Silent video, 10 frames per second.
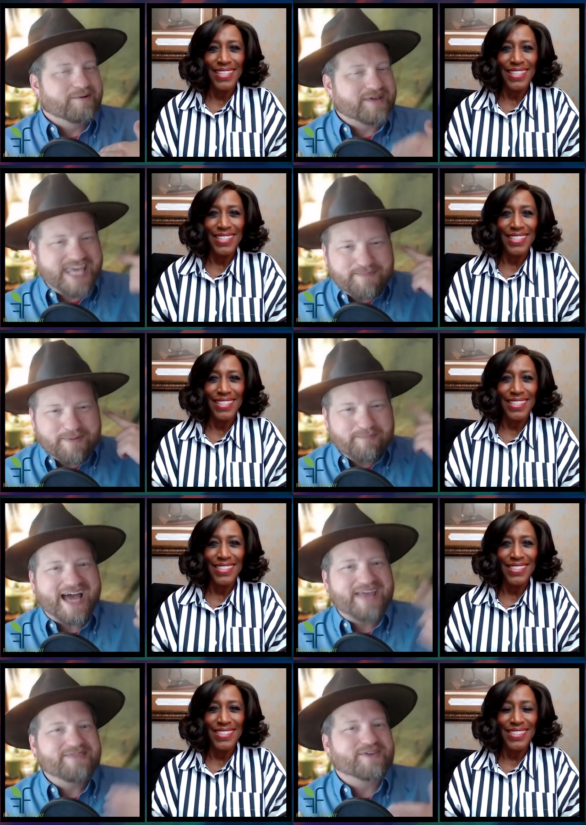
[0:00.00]
Speaker 1: keep in
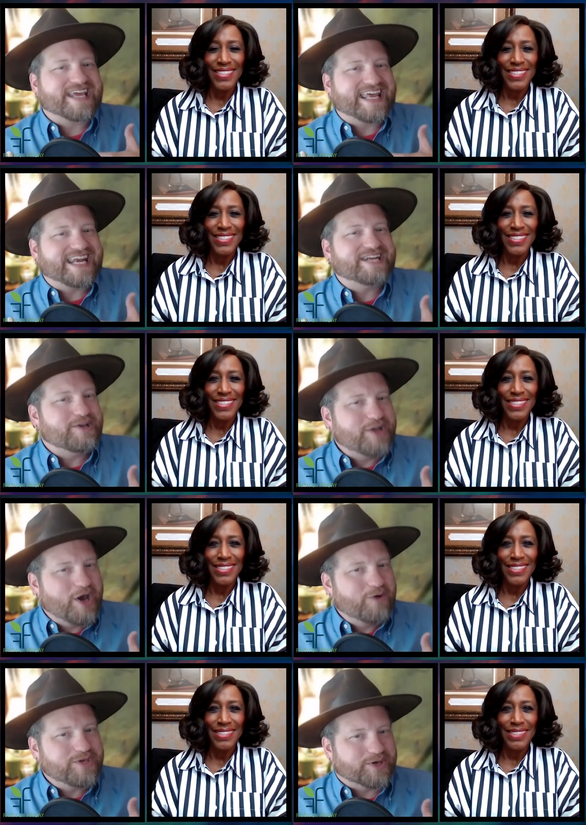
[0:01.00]
mind, they're getting to
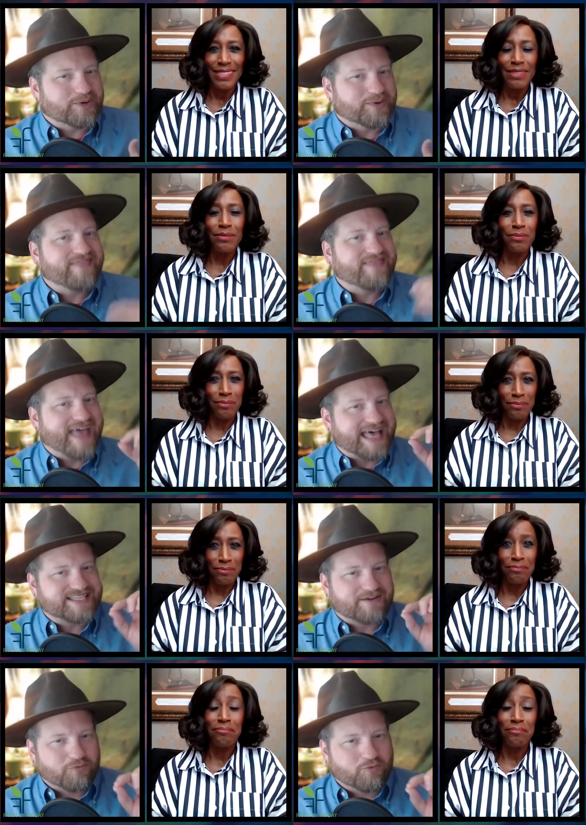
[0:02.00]
know you. And that's
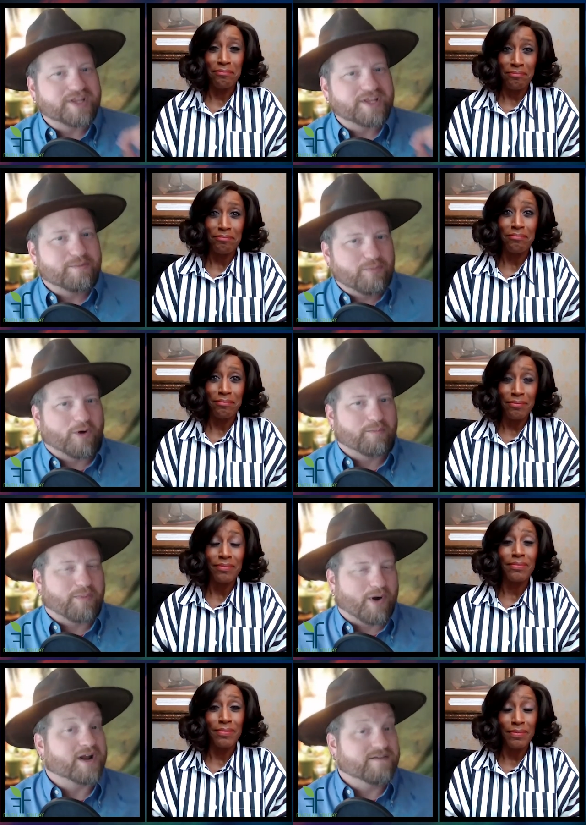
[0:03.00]
a really important
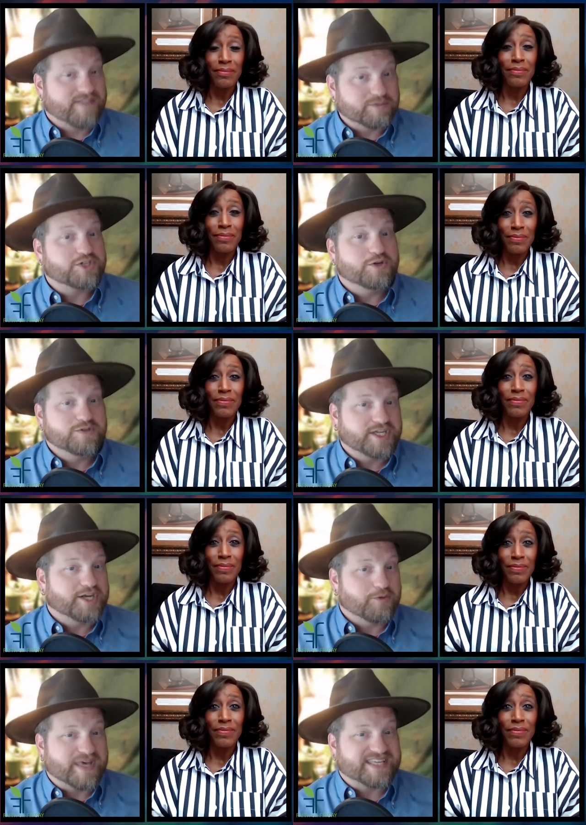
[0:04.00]
part of them choosing to
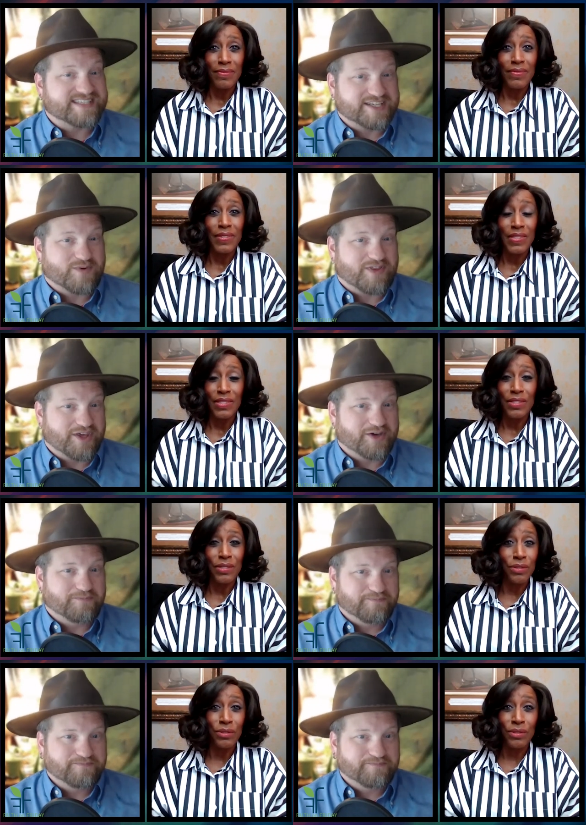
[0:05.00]
do business with you.
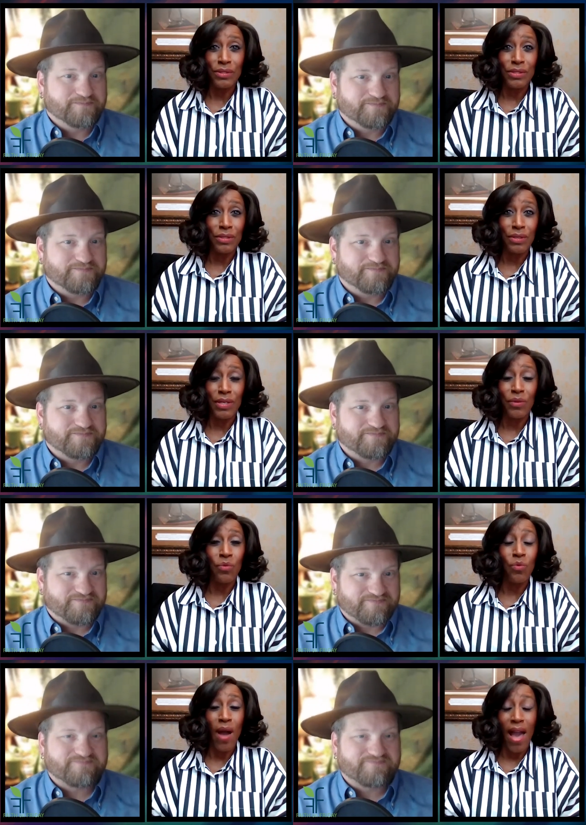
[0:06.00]
Speaker 2: True
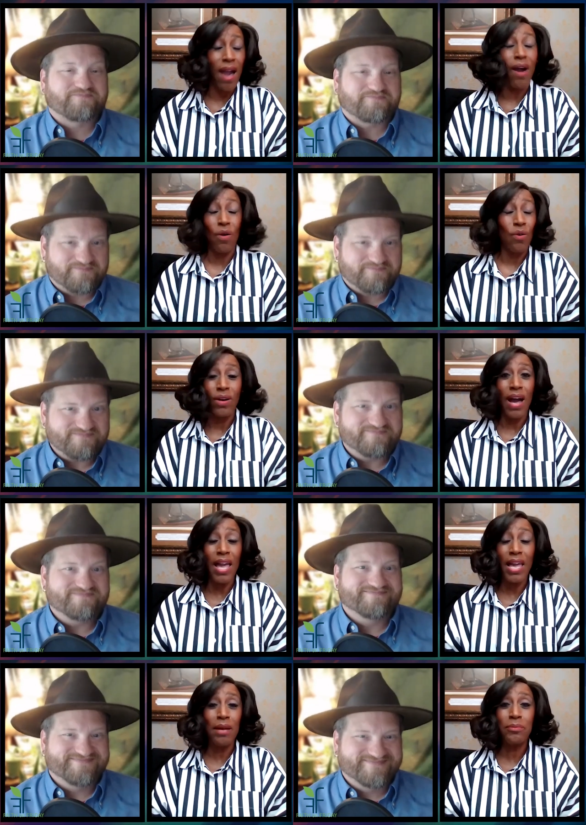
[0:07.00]
story. Wow.
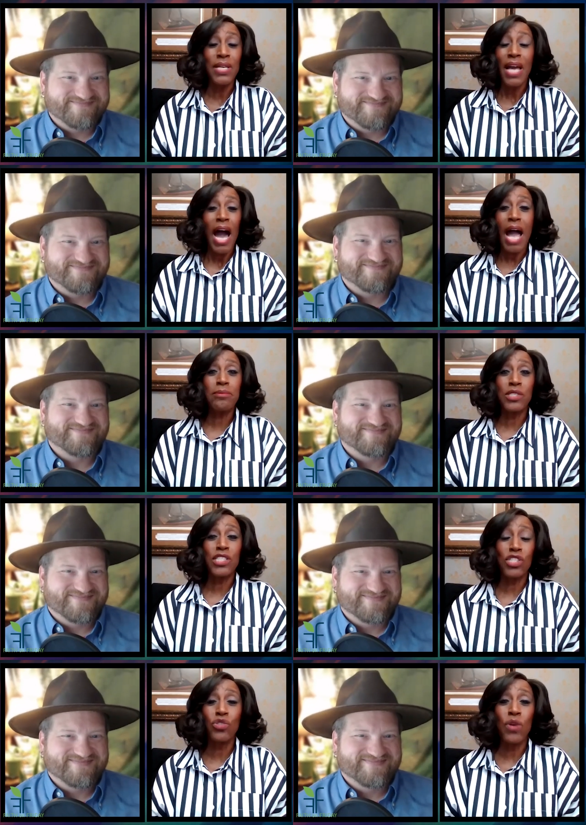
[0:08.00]
I, I'm,
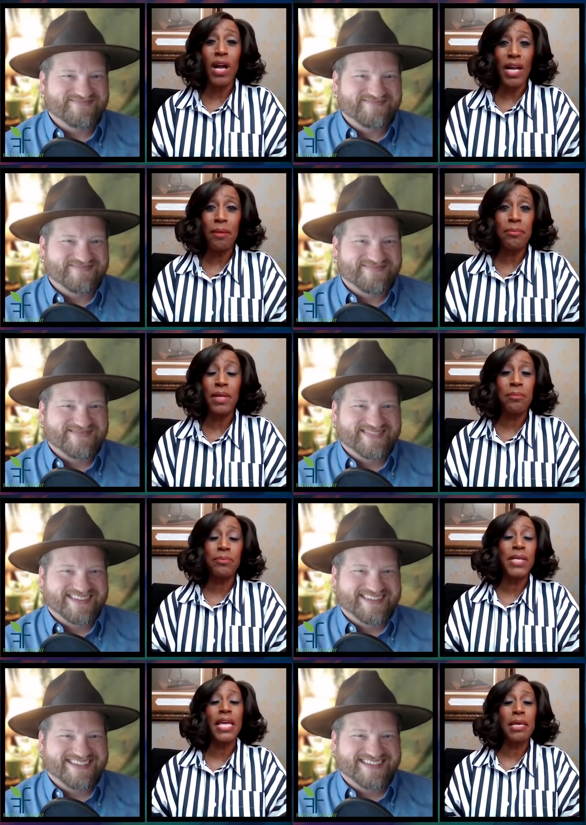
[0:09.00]
I'm just struck. I'm
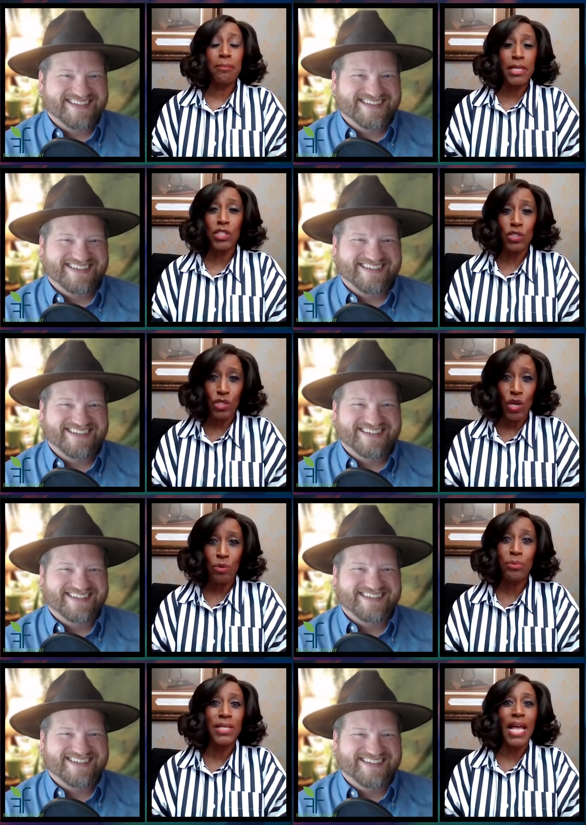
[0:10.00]
I'm taking mental
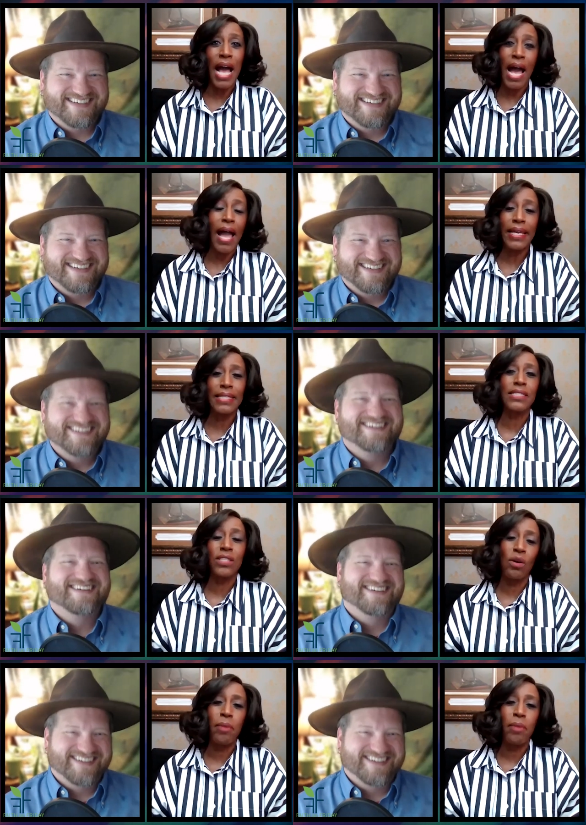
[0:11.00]
note, but I get to